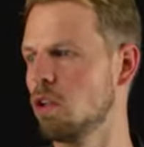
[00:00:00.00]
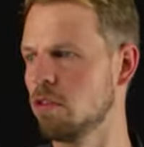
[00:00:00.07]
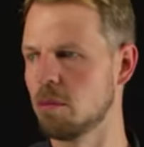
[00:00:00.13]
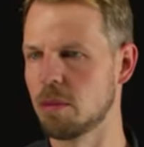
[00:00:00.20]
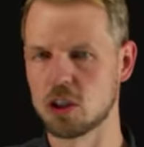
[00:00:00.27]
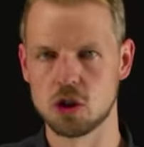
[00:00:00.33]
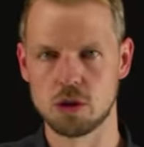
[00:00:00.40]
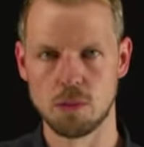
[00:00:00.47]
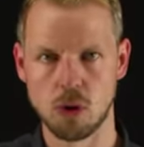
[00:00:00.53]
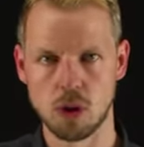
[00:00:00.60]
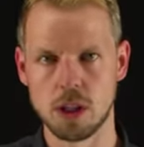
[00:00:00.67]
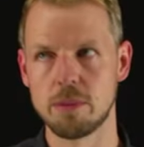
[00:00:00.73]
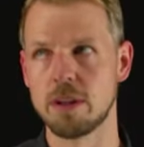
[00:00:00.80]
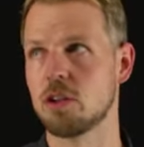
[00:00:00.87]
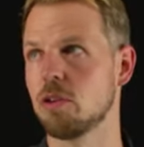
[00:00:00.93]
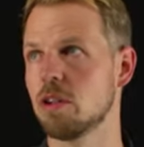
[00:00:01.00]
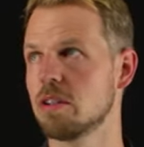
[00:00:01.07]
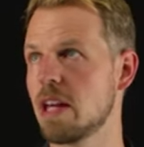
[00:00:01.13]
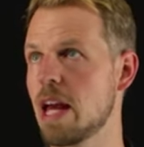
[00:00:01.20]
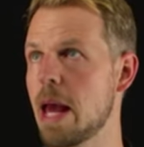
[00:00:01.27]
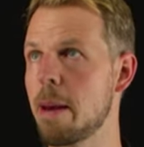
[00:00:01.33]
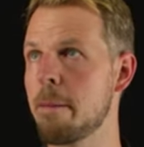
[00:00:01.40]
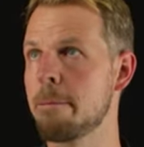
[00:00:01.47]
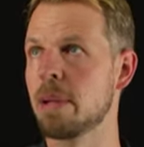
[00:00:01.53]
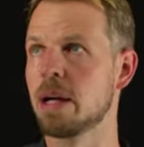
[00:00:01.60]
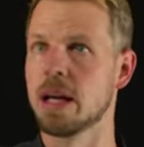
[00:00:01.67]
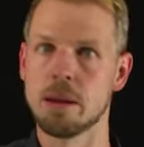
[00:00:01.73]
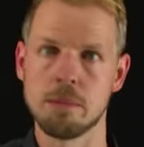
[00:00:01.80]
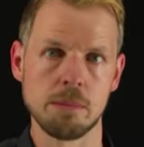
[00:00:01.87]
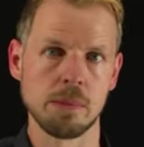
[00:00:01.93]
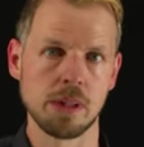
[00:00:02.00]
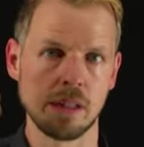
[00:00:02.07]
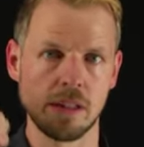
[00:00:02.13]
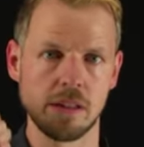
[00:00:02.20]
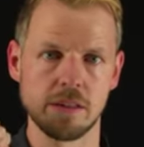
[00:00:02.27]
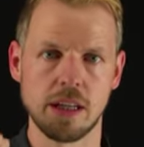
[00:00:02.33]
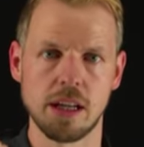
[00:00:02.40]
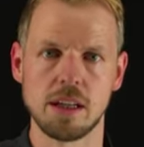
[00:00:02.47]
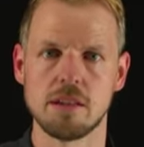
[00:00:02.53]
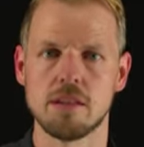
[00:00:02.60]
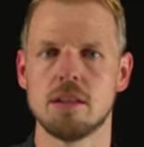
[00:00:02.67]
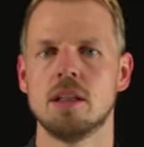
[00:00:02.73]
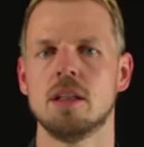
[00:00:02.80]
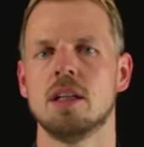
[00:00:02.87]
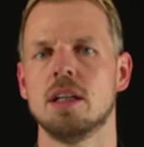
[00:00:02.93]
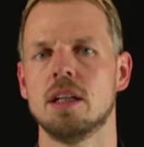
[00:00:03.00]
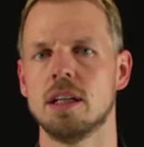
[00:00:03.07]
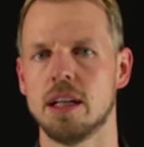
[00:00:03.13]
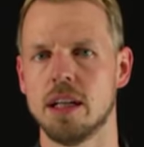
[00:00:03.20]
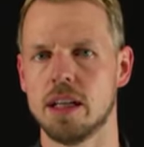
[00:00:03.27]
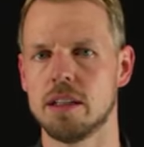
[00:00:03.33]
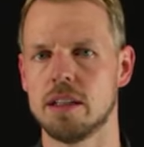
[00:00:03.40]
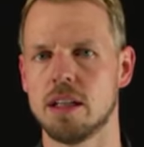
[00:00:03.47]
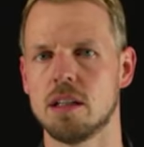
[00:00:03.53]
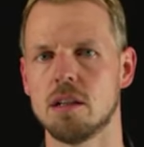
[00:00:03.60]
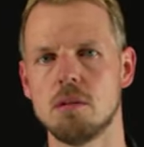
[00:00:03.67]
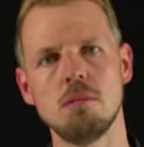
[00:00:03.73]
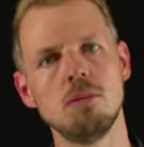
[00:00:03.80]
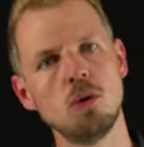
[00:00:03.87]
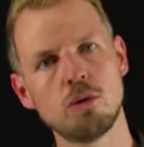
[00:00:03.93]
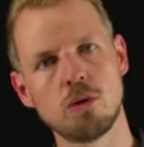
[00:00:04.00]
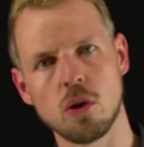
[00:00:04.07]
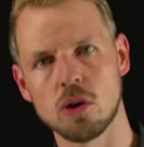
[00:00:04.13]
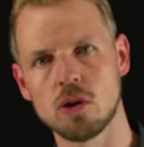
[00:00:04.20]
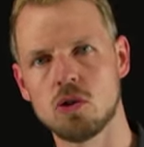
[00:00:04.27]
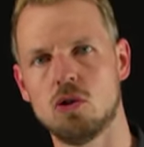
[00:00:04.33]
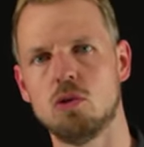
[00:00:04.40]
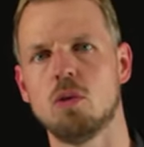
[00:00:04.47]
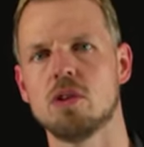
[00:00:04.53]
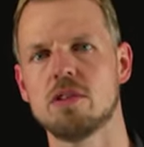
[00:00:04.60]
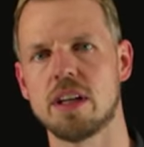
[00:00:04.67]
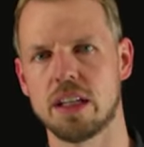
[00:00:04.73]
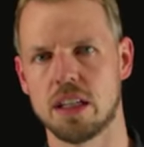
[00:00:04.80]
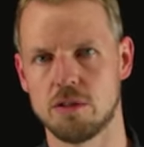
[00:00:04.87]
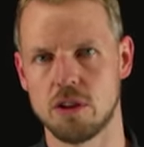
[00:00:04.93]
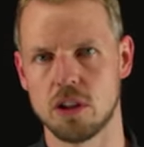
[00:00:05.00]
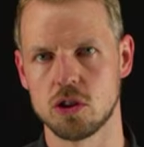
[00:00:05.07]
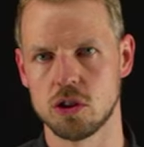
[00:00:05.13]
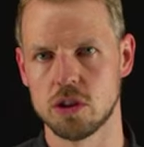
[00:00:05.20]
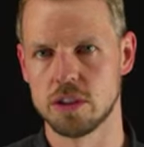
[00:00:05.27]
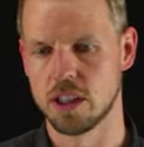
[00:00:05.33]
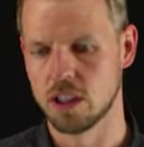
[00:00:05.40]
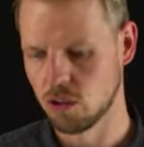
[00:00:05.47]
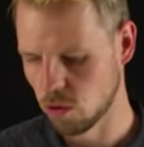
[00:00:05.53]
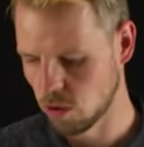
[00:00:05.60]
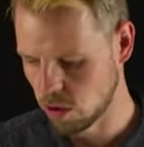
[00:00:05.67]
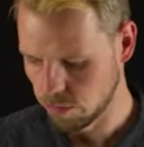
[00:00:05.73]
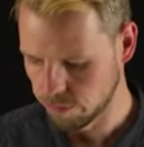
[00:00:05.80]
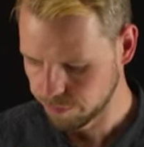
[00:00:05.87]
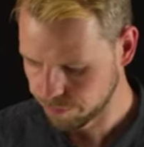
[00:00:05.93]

of a much smaller matrix, m by m in this case, and then move on towards eigenfunctions and so on.